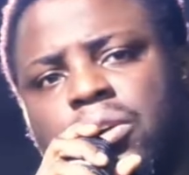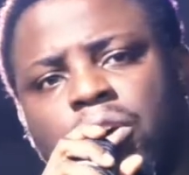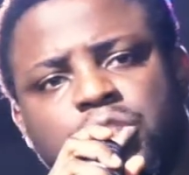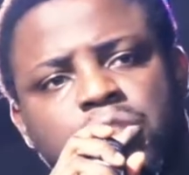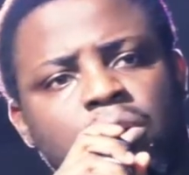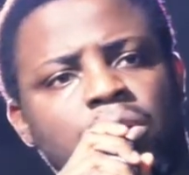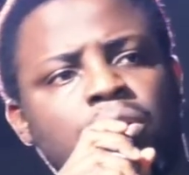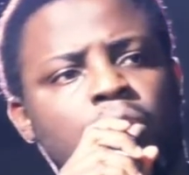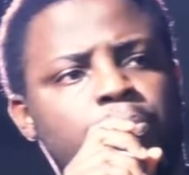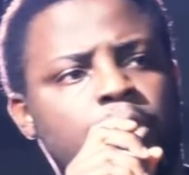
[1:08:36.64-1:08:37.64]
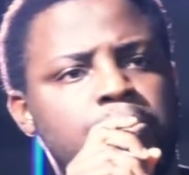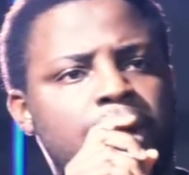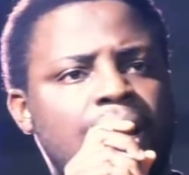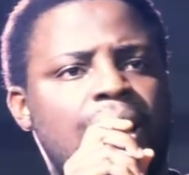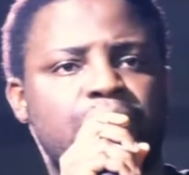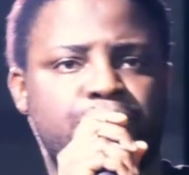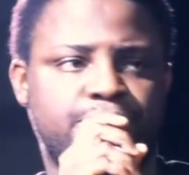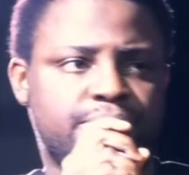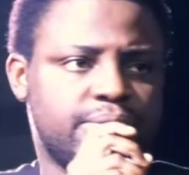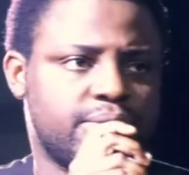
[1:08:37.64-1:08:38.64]
God's call upon my
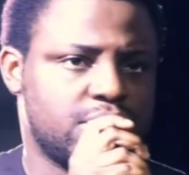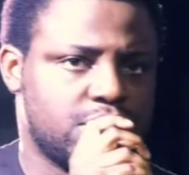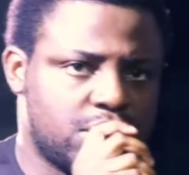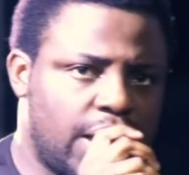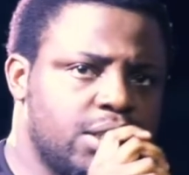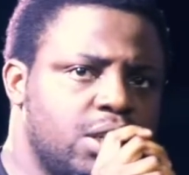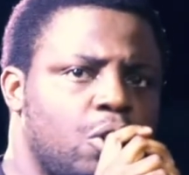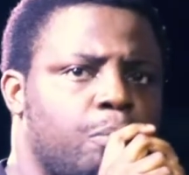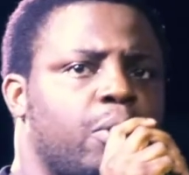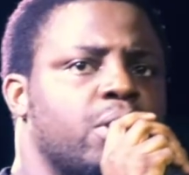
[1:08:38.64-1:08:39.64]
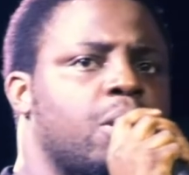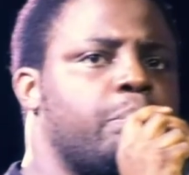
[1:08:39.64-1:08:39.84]
life, standing upon the